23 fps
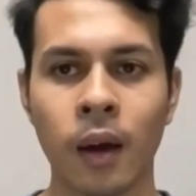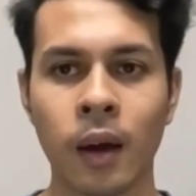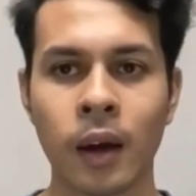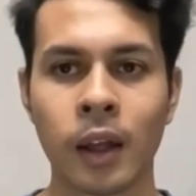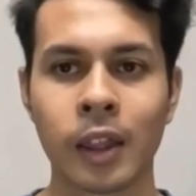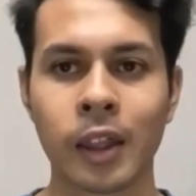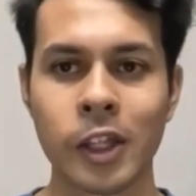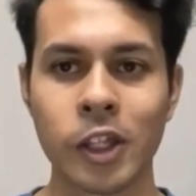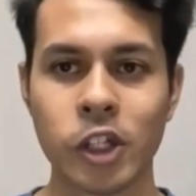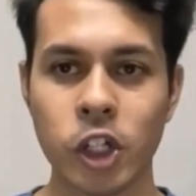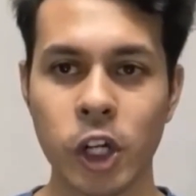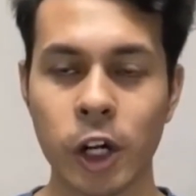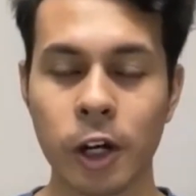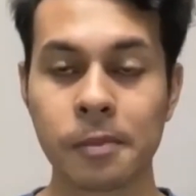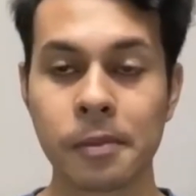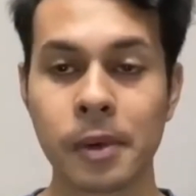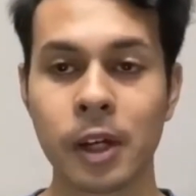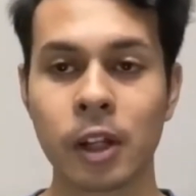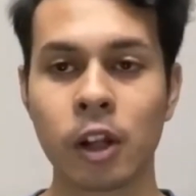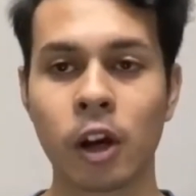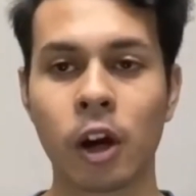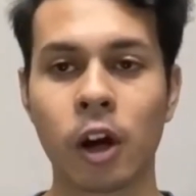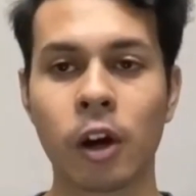The
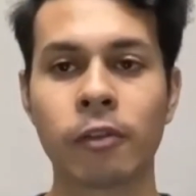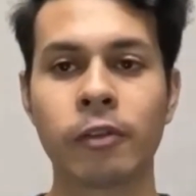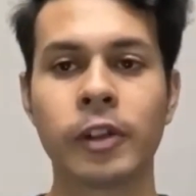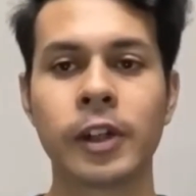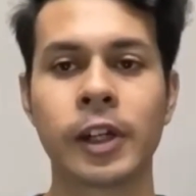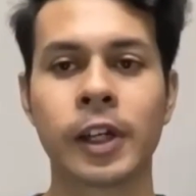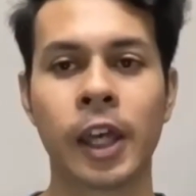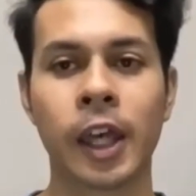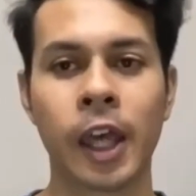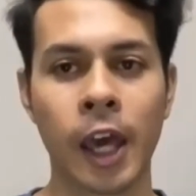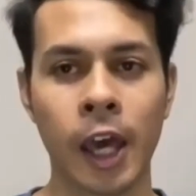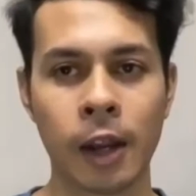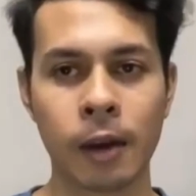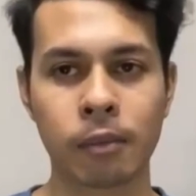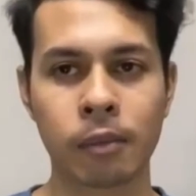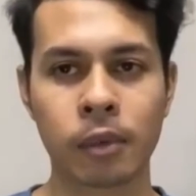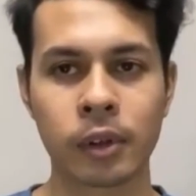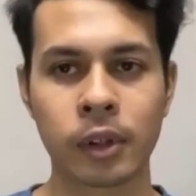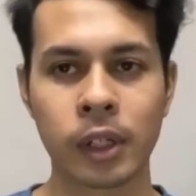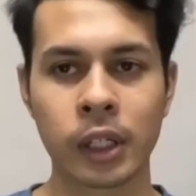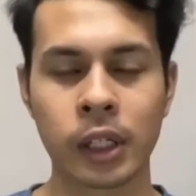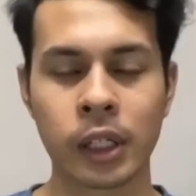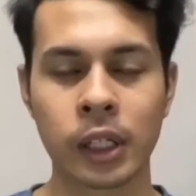chairman of the
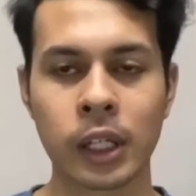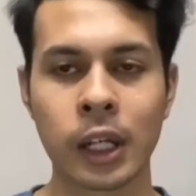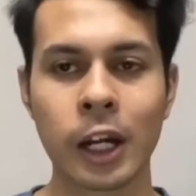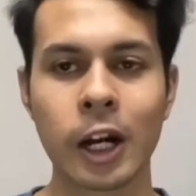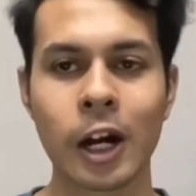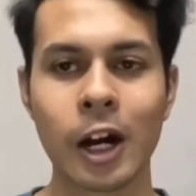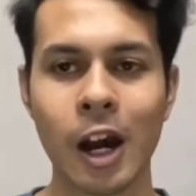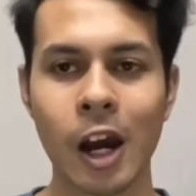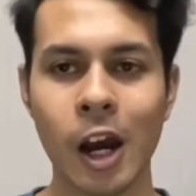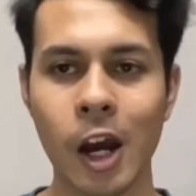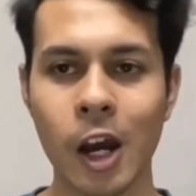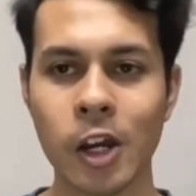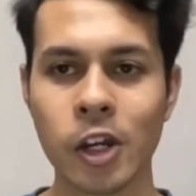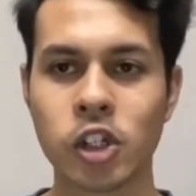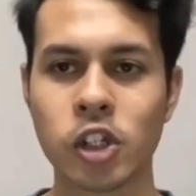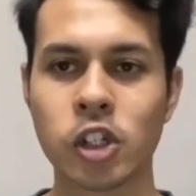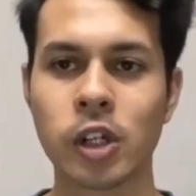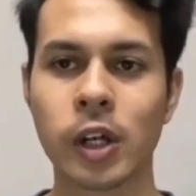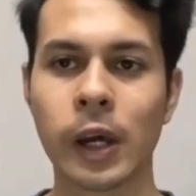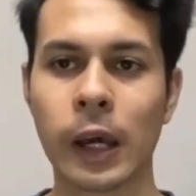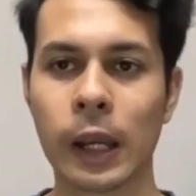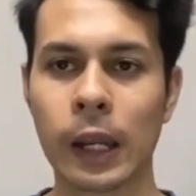Cadbury urged